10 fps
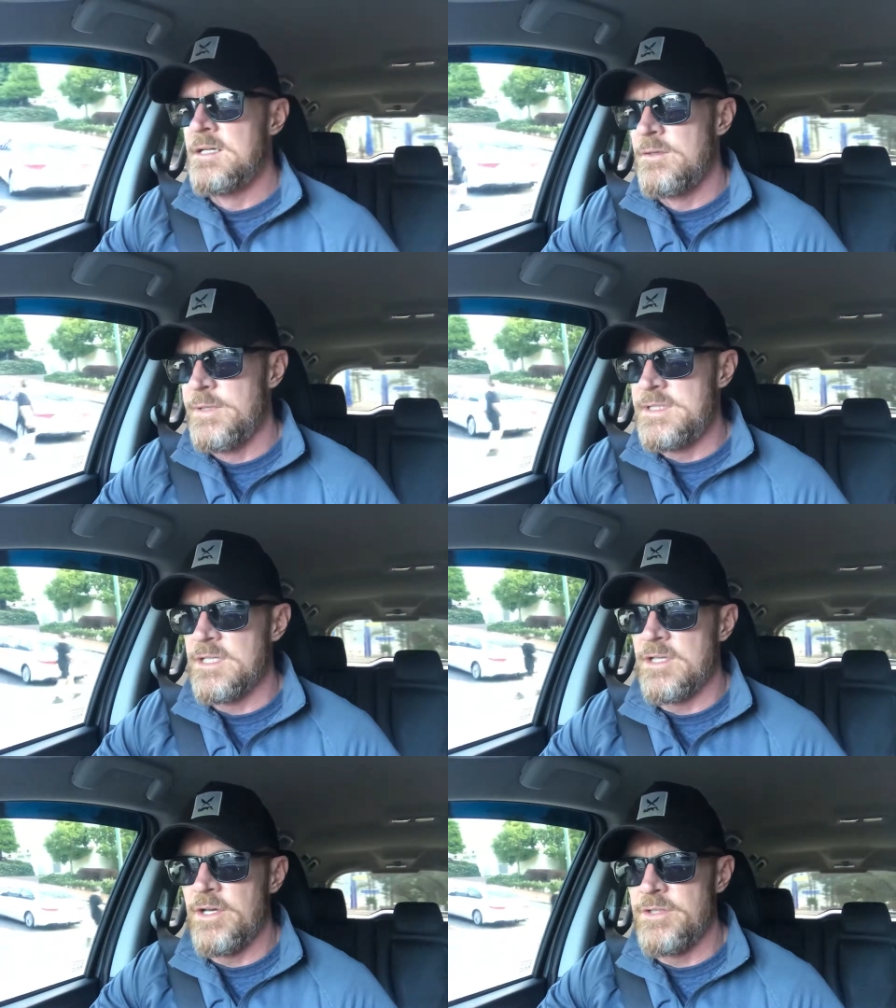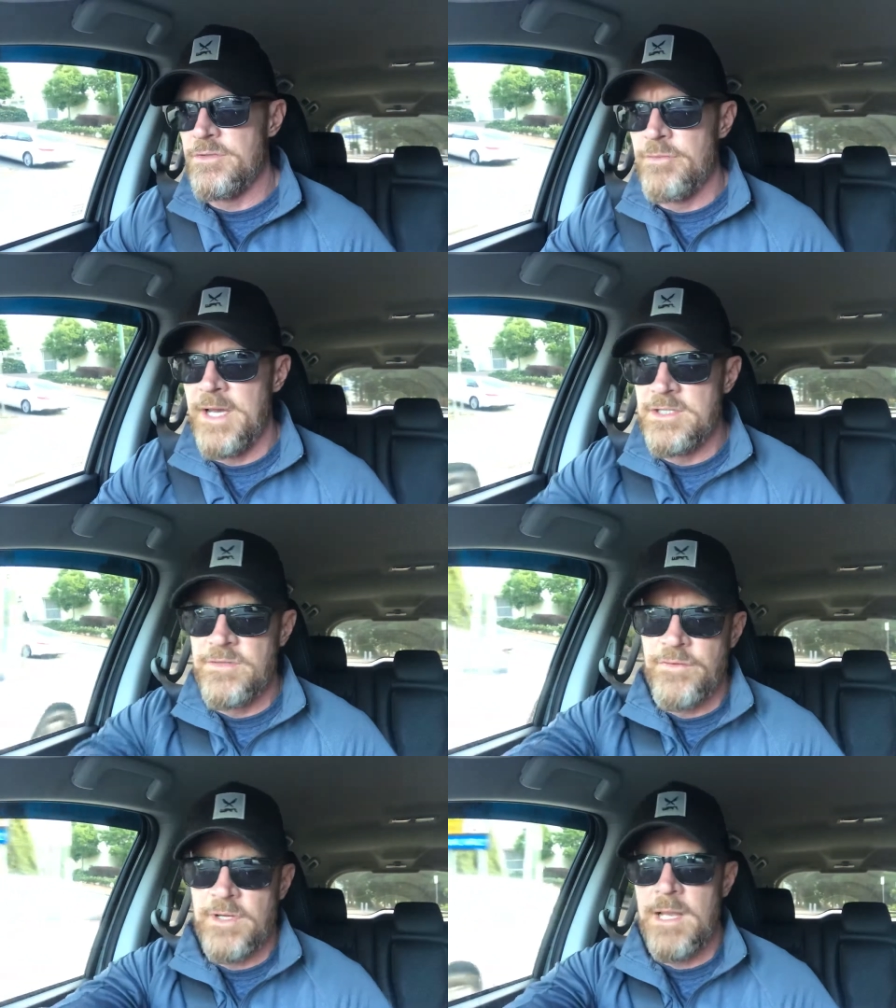went down the coast at
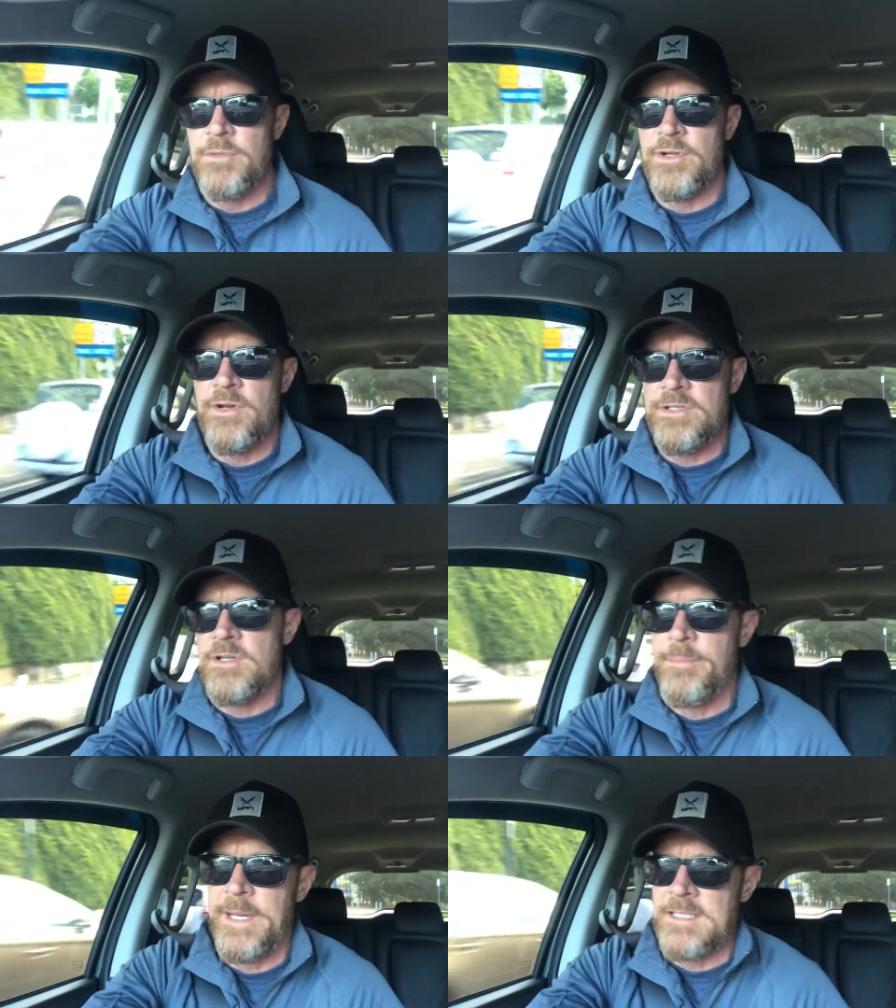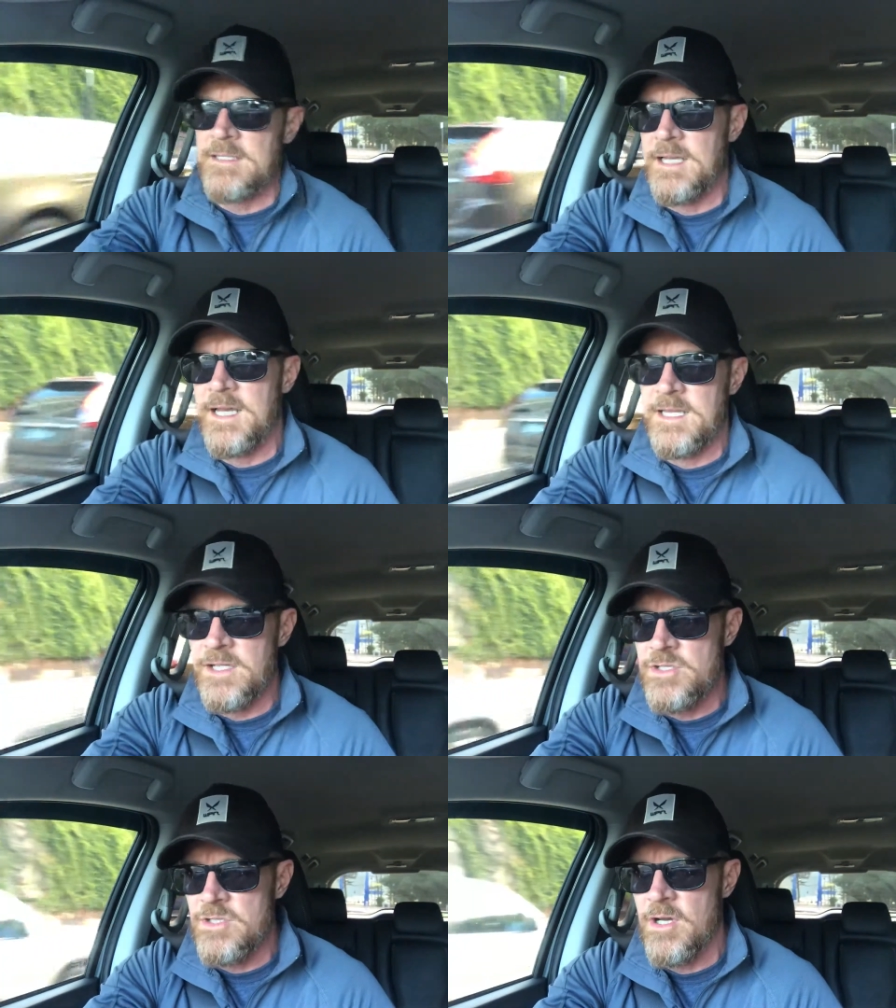Rach for a couple of nights got back today
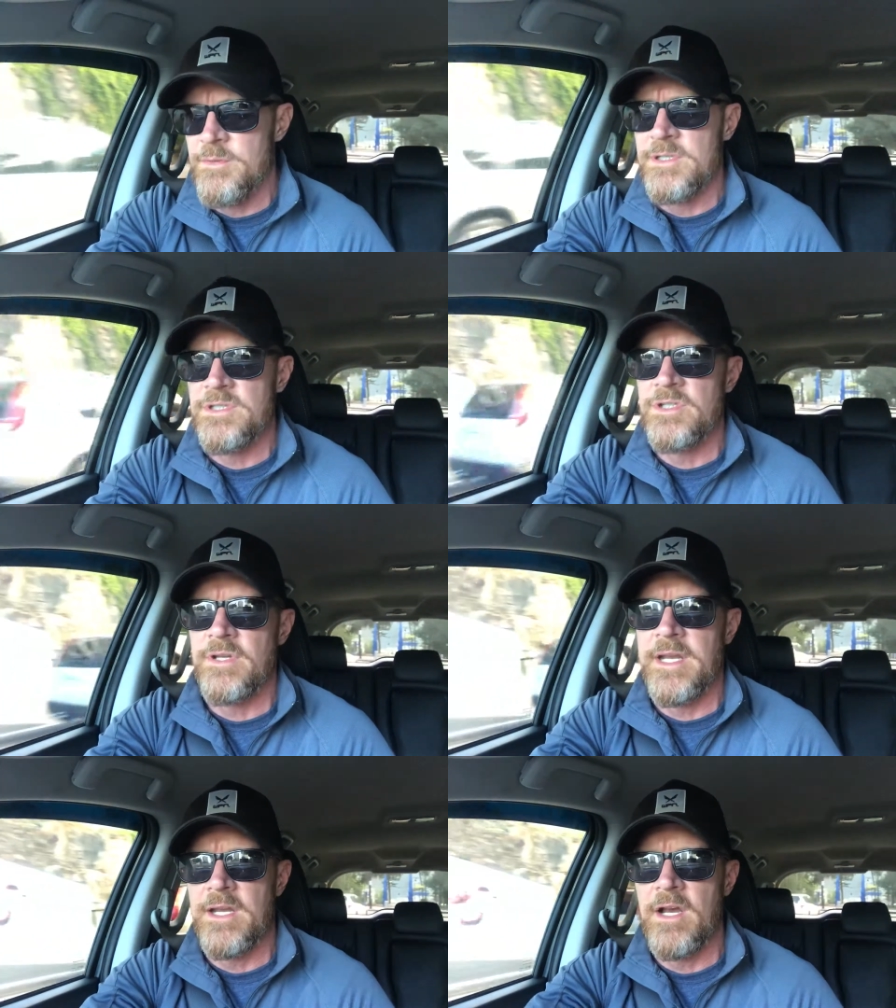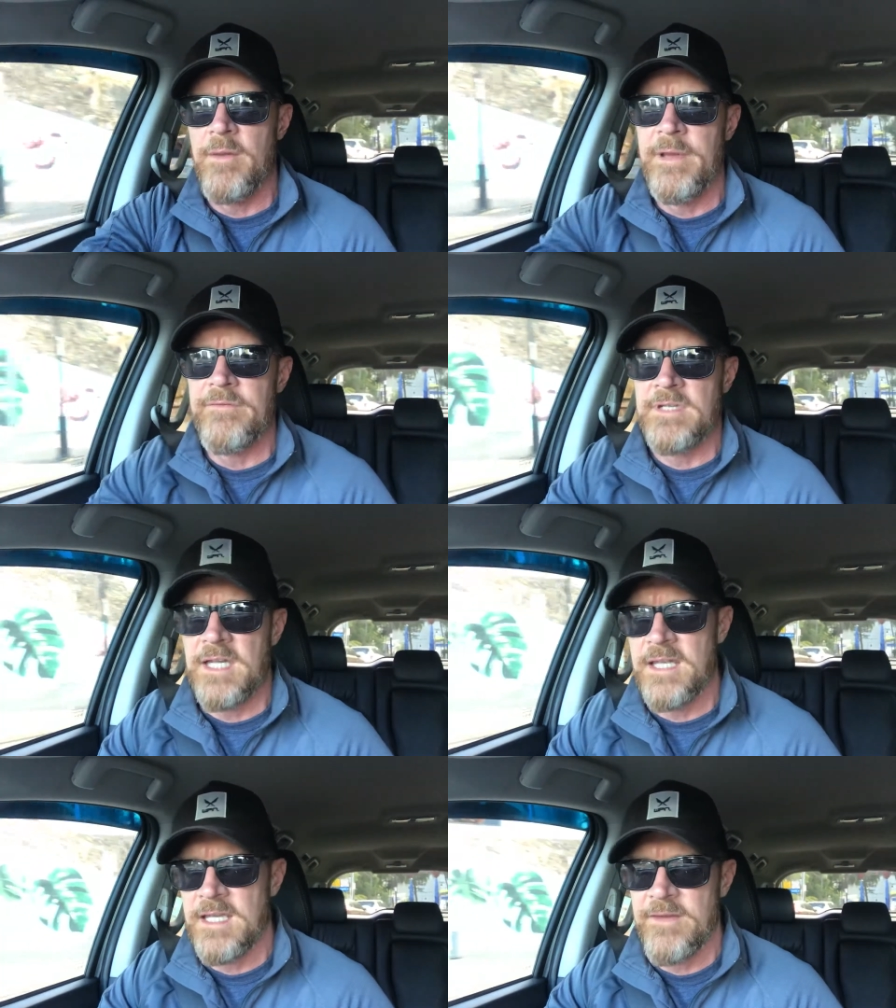lunchtime just chilled at home haven't
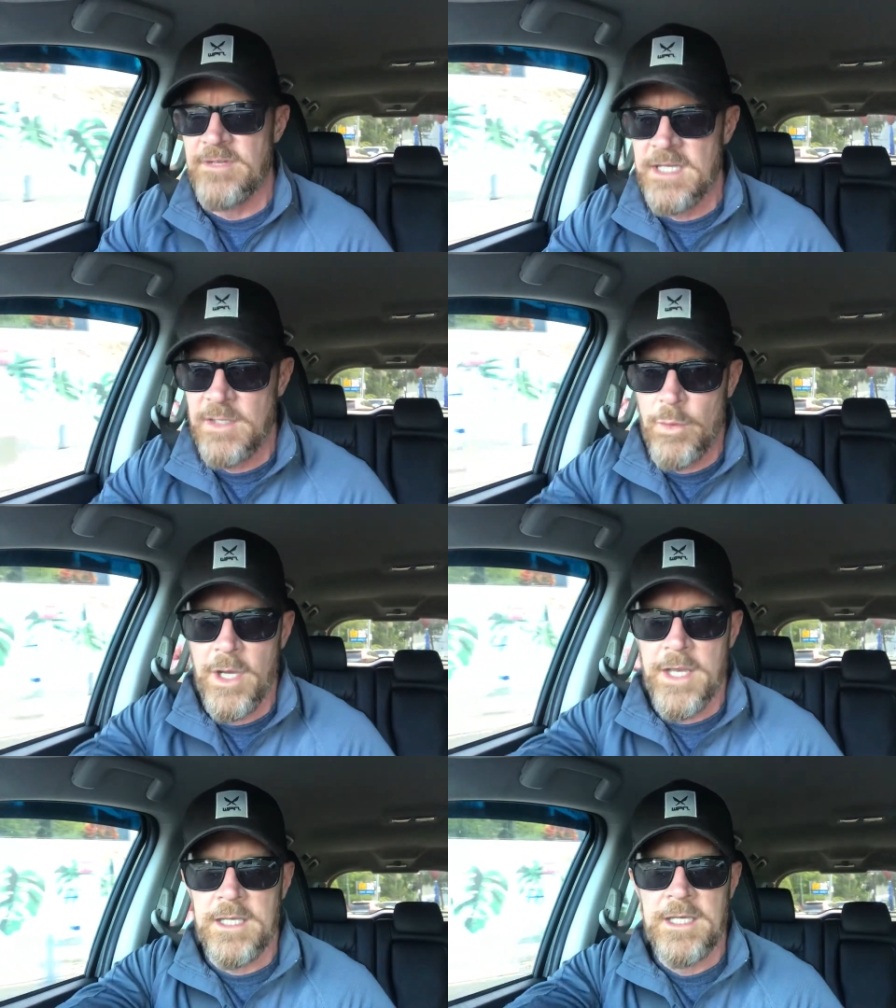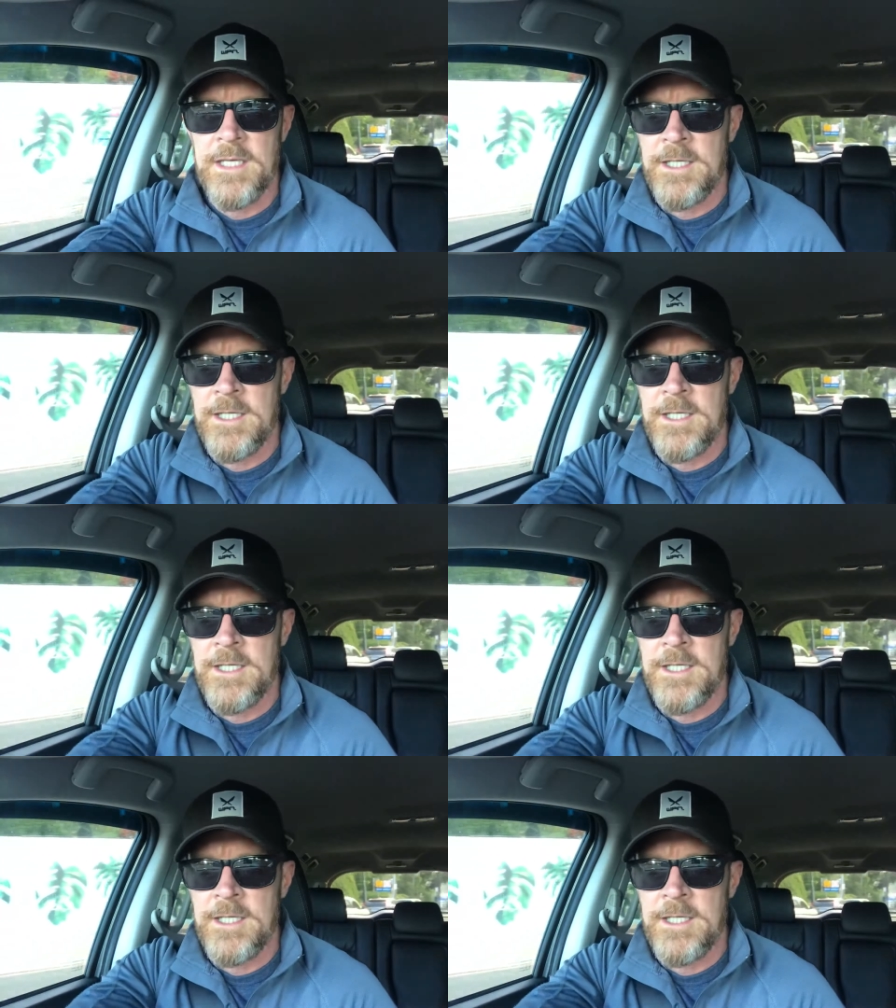done anything haven't done any work